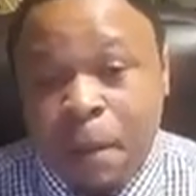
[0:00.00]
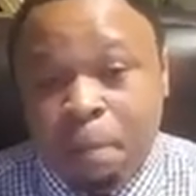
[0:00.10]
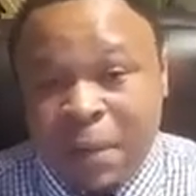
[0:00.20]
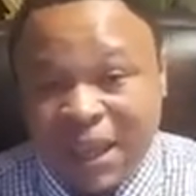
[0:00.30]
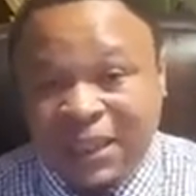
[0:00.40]

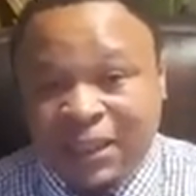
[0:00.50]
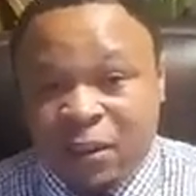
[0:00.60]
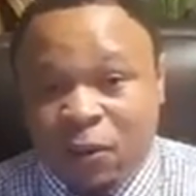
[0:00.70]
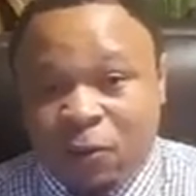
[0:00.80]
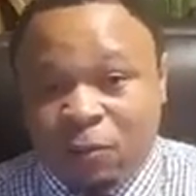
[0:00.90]
based
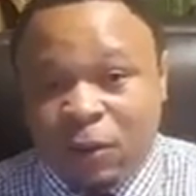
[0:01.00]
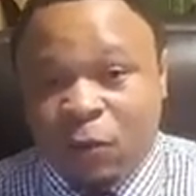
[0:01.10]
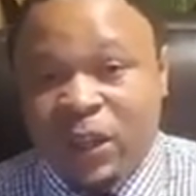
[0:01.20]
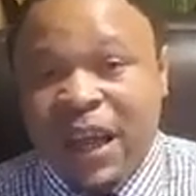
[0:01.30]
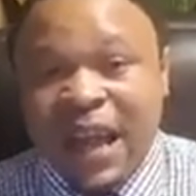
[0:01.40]
on
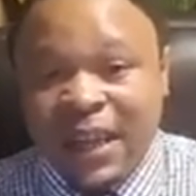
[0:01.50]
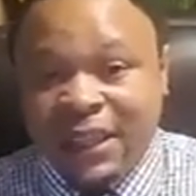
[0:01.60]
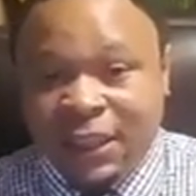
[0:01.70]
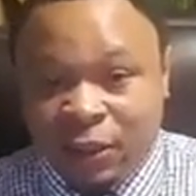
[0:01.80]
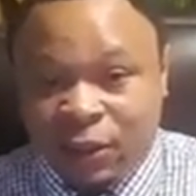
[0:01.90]

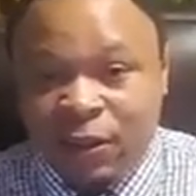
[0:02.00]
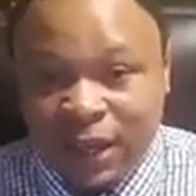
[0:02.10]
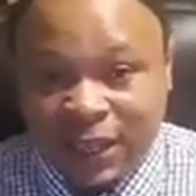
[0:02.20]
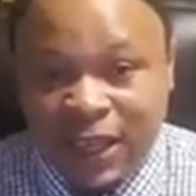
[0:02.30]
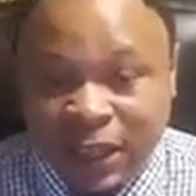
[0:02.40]
re-aging your
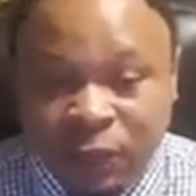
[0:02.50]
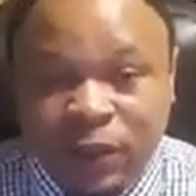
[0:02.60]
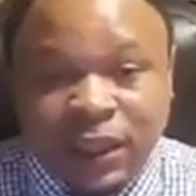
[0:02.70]
credit history,